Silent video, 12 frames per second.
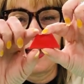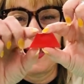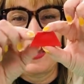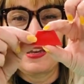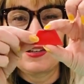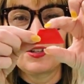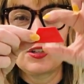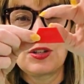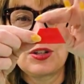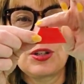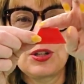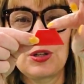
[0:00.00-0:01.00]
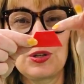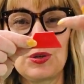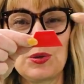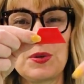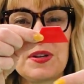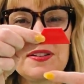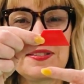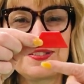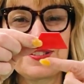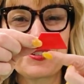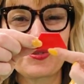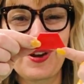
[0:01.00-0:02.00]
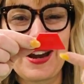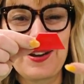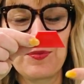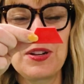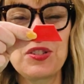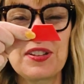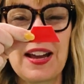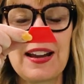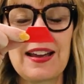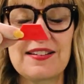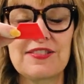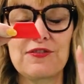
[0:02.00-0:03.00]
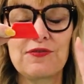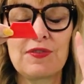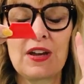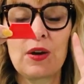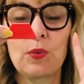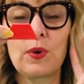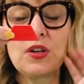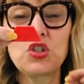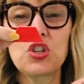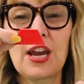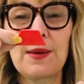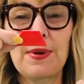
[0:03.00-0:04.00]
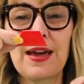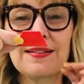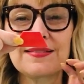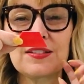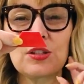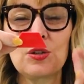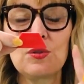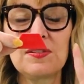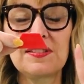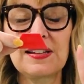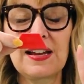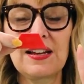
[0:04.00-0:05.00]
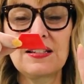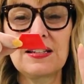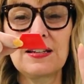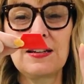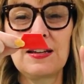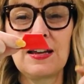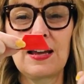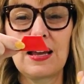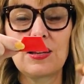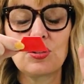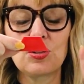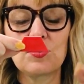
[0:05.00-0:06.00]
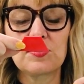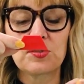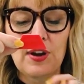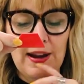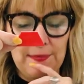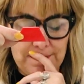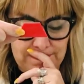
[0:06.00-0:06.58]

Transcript: and 2 straight. Which shape has 2 slanted and 2 straight?